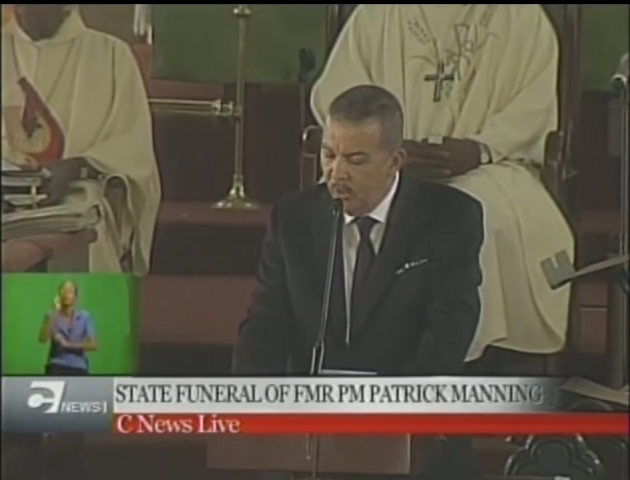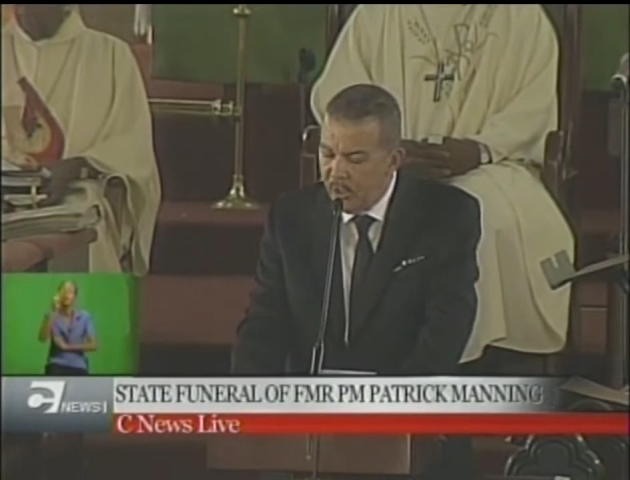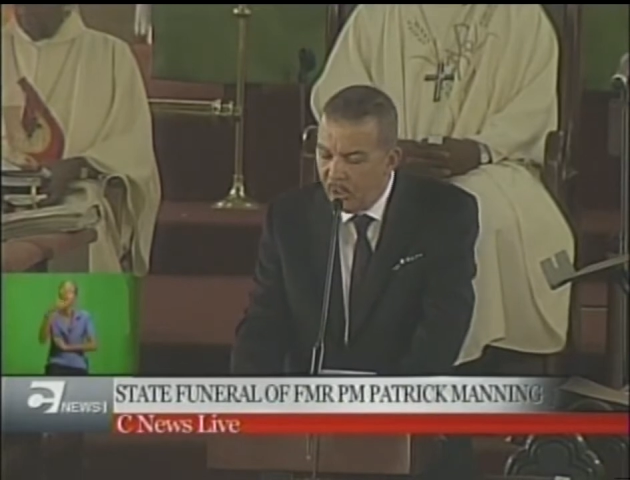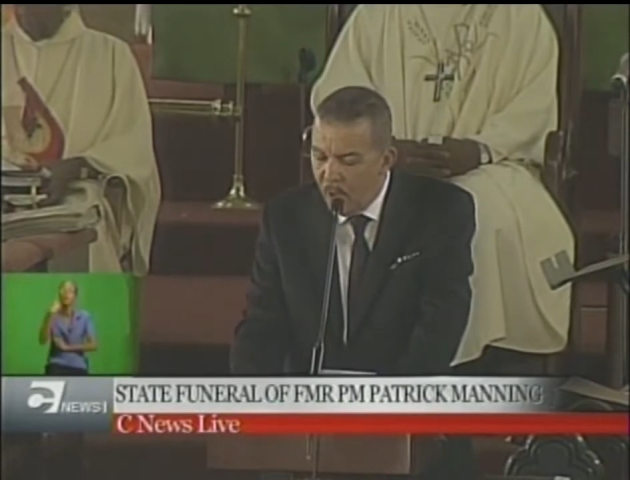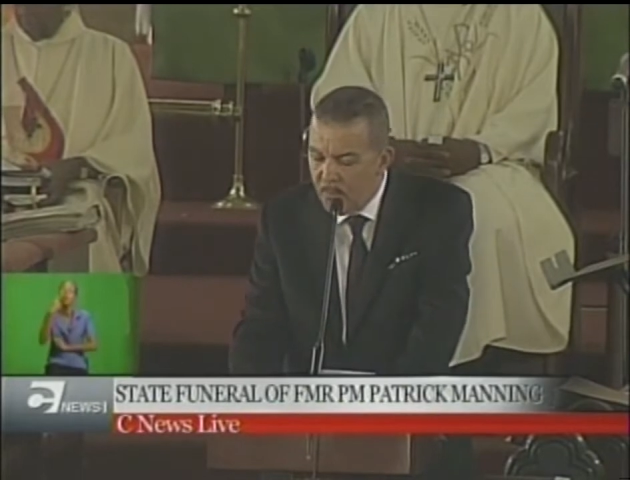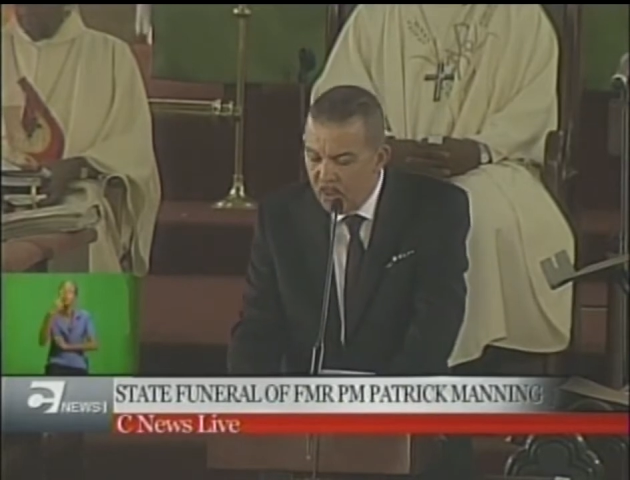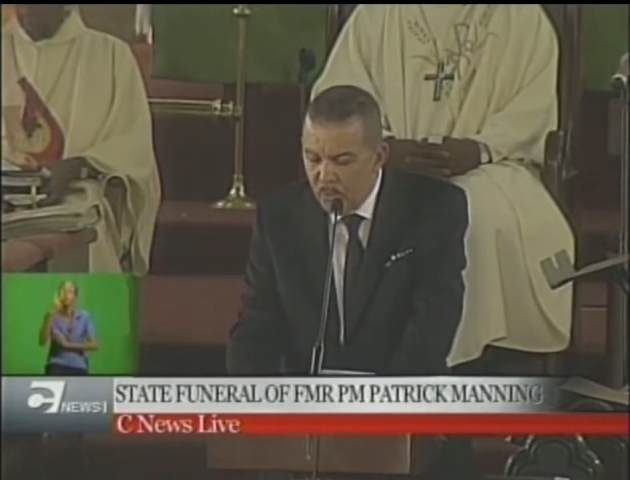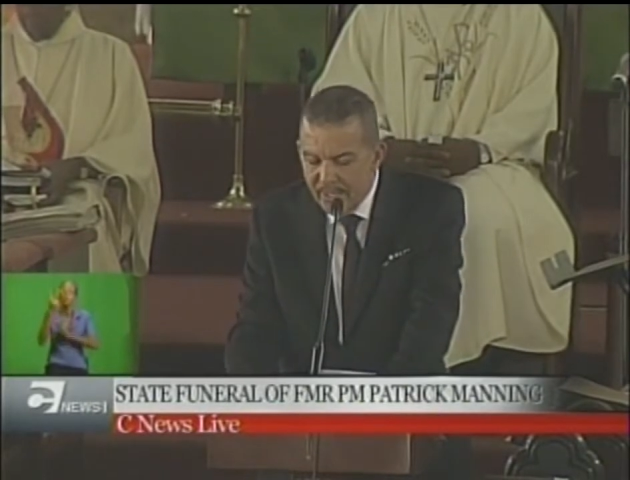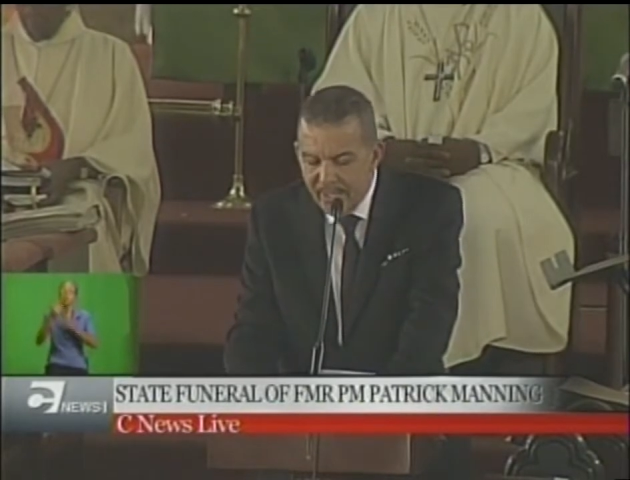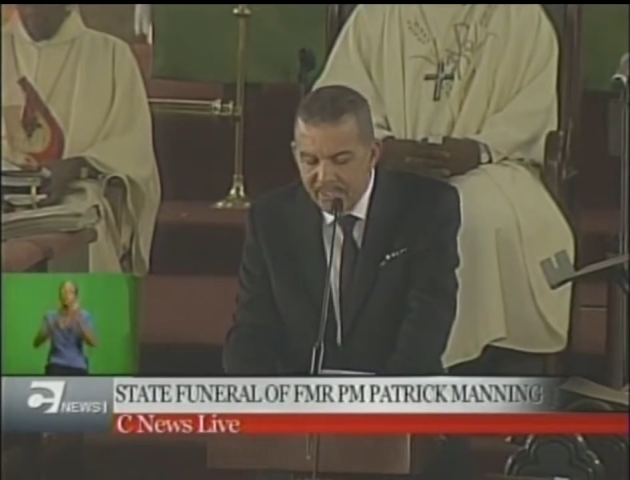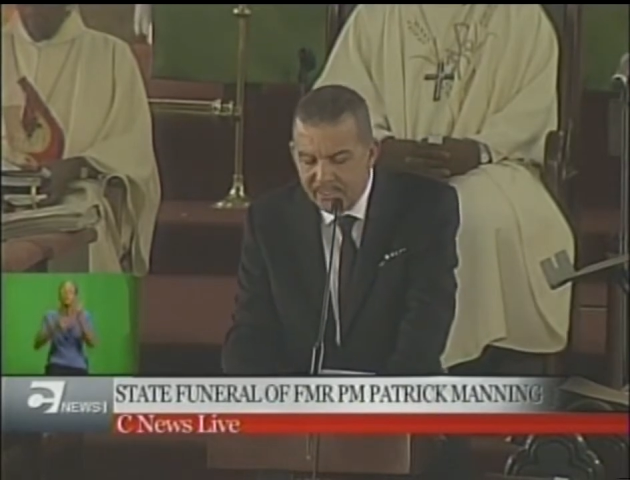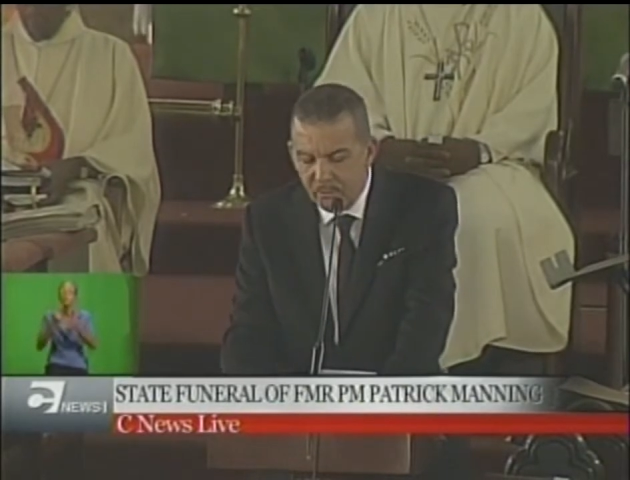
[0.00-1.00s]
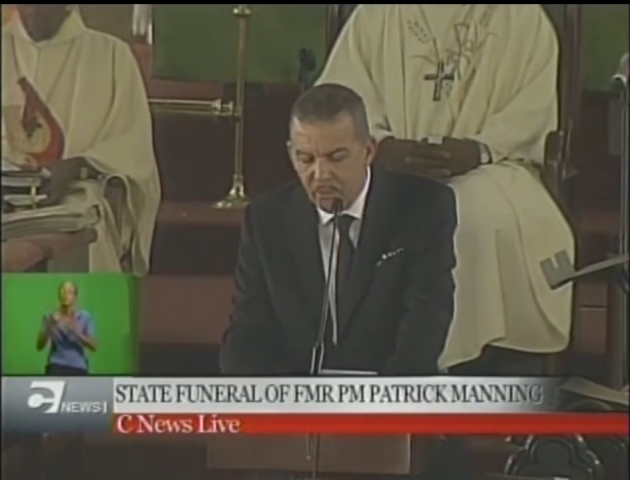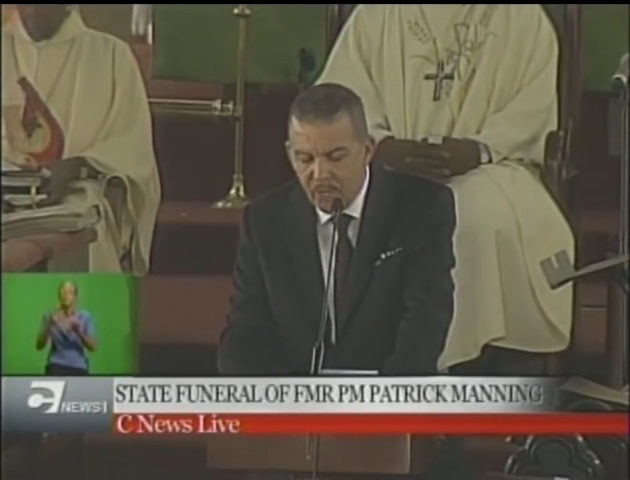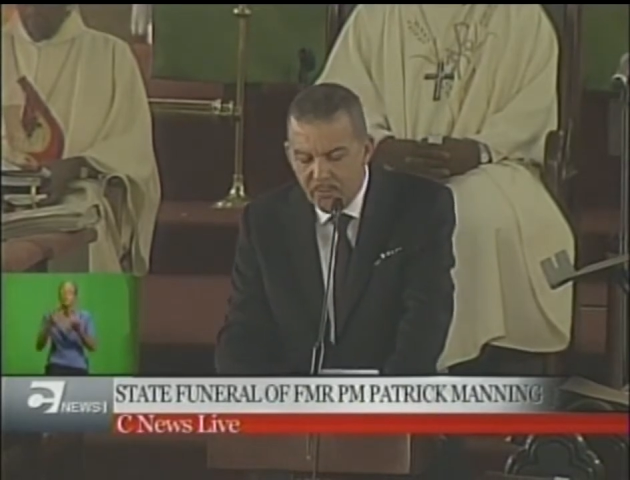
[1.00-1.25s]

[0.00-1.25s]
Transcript: or the Commonwealth Heads of